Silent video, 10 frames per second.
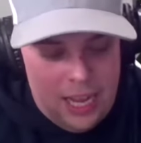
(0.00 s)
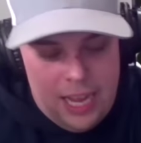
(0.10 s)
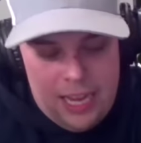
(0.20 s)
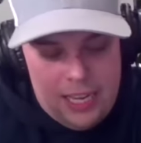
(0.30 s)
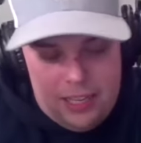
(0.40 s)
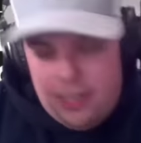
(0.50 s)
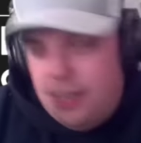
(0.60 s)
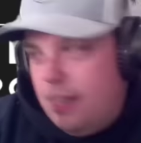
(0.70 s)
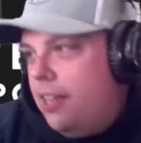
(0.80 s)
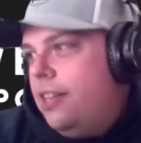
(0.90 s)

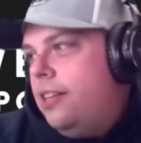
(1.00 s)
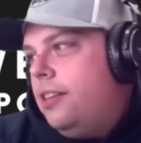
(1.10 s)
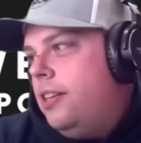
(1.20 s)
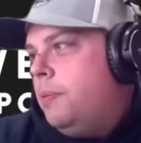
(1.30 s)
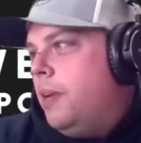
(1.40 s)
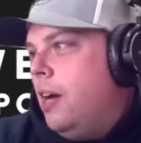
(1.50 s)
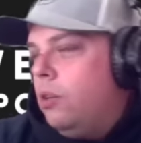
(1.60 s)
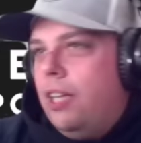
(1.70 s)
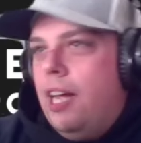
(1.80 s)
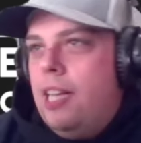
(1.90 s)
he's been
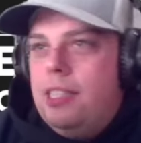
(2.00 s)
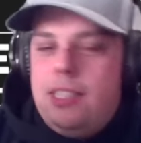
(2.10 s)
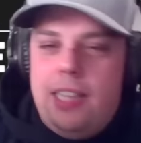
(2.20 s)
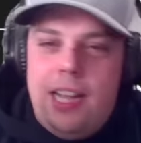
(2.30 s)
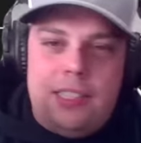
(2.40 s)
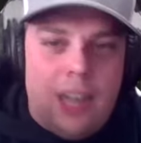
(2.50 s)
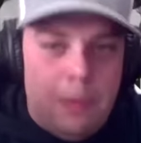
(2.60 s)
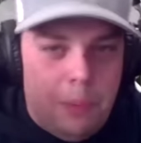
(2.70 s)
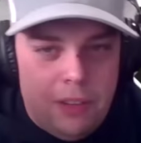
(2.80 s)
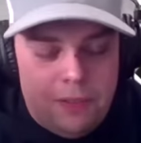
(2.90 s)
outclassed in his last
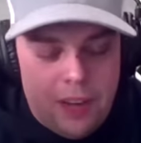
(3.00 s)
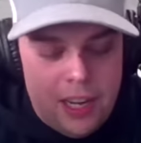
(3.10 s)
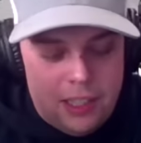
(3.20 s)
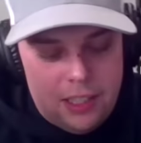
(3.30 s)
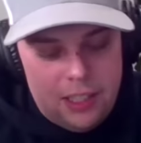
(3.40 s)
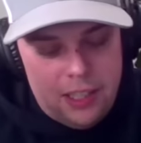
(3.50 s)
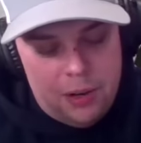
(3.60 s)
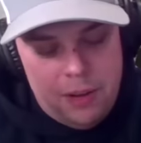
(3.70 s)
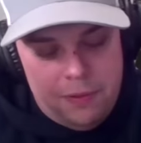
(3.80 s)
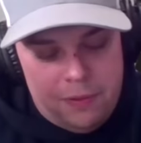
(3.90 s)
couple of fights.
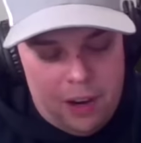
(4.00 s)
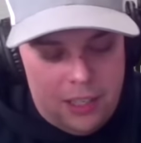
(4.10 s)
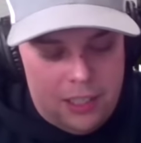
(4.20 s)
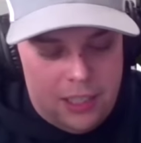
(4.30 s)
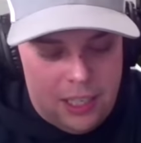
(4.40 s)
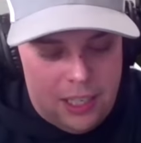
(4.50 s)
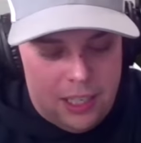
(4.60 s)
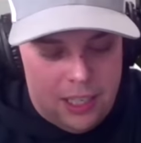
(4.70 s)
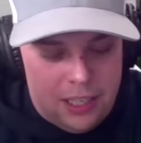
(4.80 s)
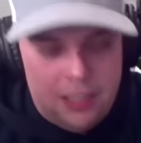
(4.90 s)
He fought
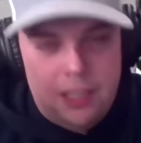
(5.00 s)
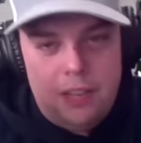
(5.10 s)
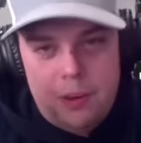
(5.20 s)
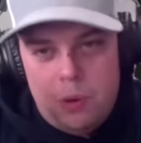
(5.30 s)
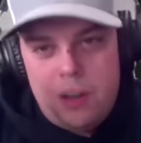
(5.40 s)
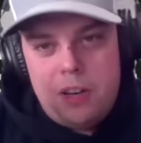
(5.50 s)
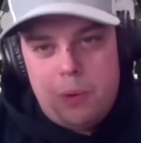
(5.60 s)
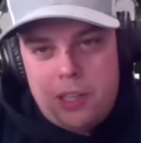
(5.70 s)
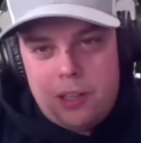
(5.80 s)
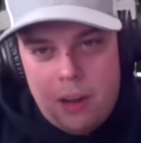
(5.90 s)
Stephen
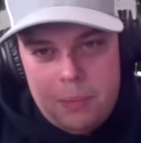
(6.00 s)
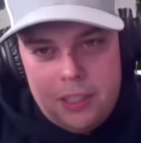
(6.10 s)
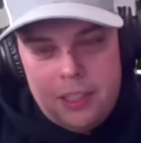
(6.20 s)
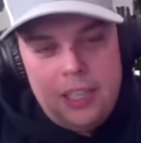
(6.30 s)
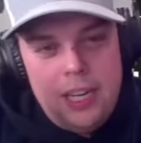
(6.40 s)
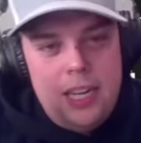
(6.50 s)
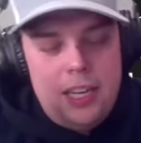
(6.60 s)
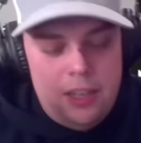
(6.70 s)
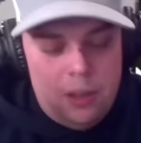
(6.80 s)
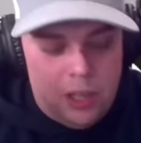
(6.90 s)
Wonderboy Thompson.
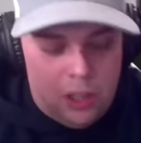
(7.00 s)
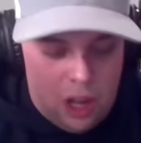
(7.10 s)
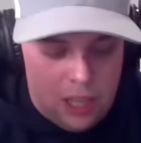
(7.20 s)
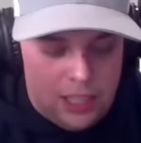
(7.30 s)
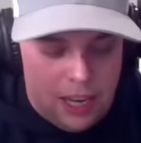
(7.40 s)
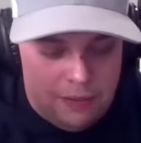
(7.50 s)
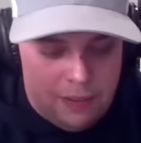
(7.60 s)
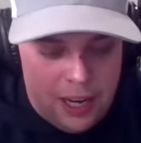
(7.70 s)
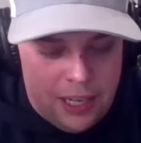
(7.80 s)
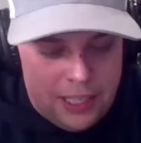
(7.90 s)
He lost that
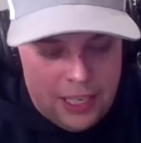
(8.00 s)
fight.